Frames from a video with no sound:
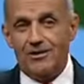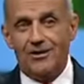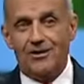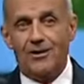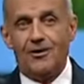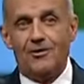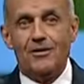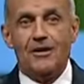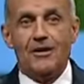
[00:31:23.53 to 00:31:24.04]
You
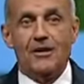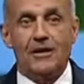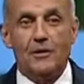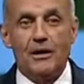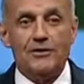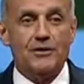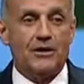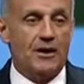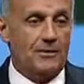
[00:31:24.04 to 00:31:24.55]
know,
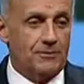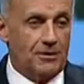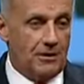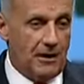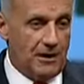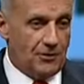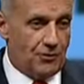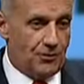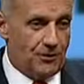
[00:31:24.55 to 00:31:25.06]
why don't you come to
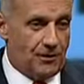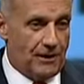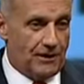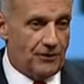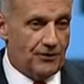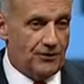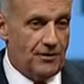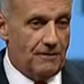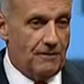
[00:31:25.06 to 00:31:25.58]
lunch with
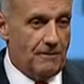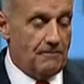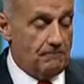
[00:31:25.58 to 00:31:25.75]
us?"